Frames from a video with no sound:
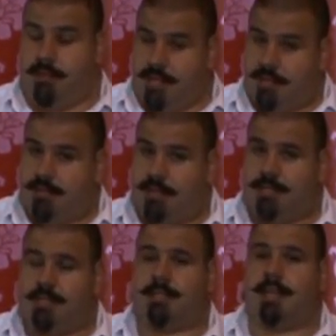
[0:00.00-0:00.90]
This
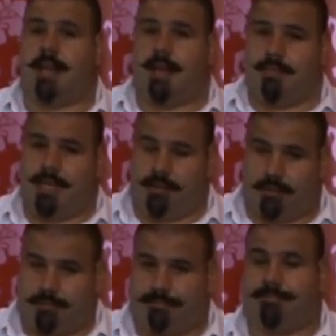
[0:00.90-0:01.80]
is a cigar
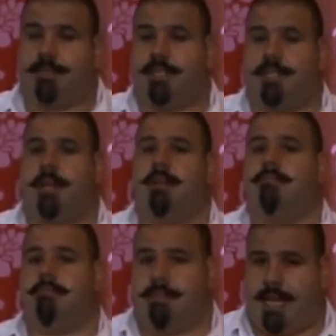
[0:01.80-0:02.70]
beetle.
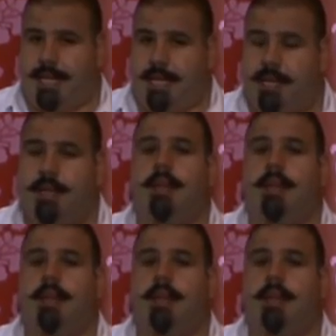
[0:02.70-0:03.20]
Don't panic.